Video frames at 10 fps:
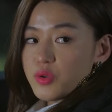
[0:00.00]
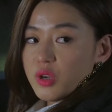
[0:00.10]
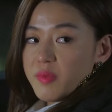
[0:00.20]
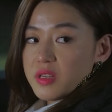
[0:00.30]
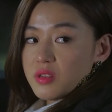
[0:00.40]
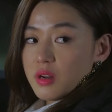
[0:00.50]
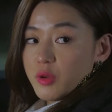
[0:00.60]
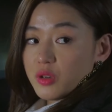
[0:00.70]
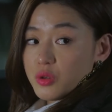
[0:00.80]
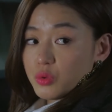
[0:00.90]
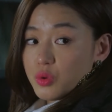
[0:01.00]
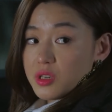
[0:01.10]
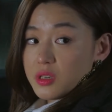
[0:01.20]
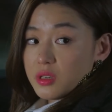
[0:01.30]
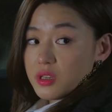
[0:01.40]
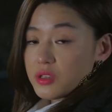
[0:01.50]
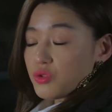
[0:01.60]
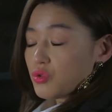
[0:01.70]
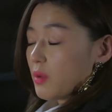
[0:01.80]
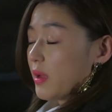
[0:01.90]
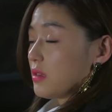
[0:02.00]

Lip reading: "So why did you seem so bothered when